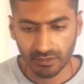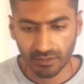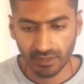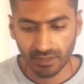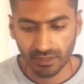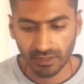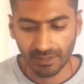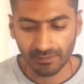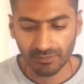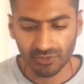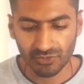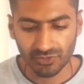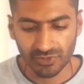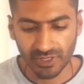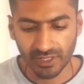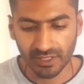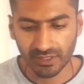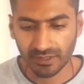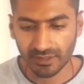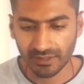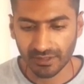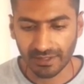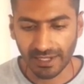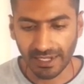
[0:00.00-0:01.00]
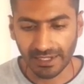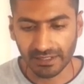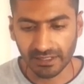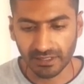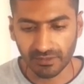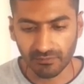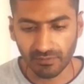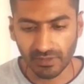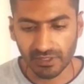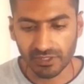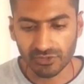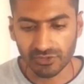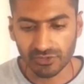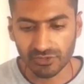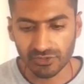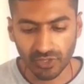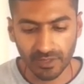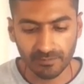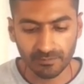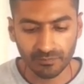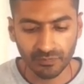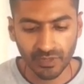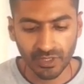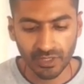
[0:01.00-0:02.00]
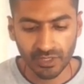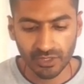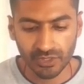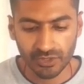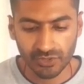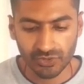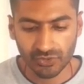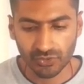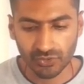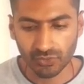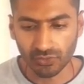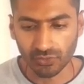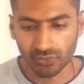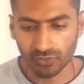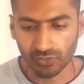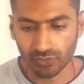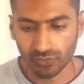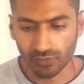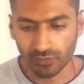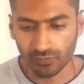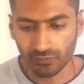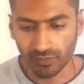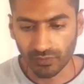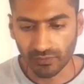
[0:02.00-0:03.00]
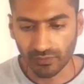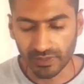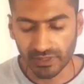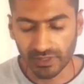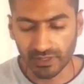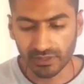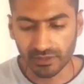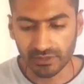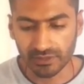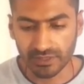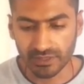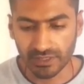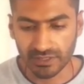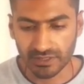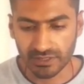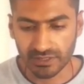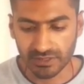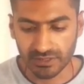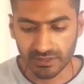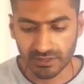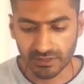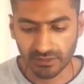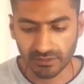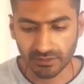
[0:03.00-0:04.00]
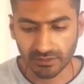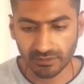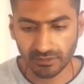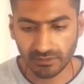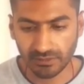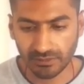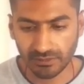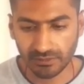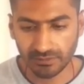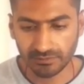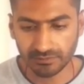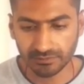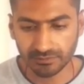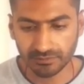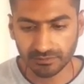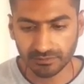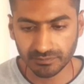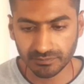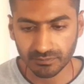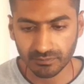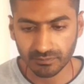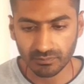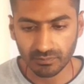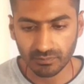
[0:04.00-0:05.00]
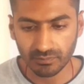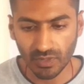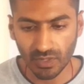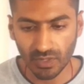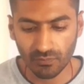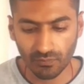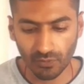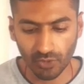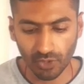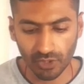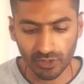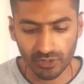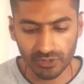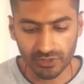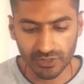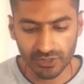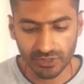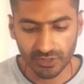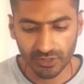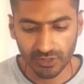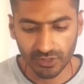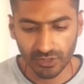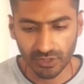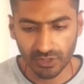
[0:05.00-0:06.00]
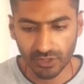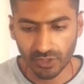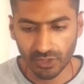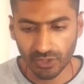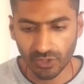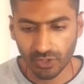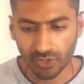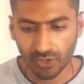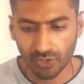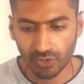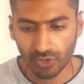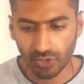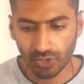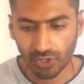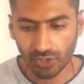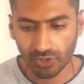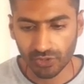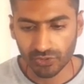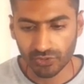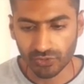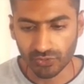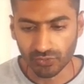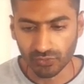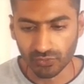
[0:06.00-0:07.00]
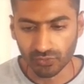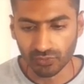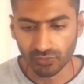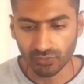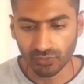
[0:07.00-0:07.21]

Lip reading: I'm using random values. Okay, so we will just false or true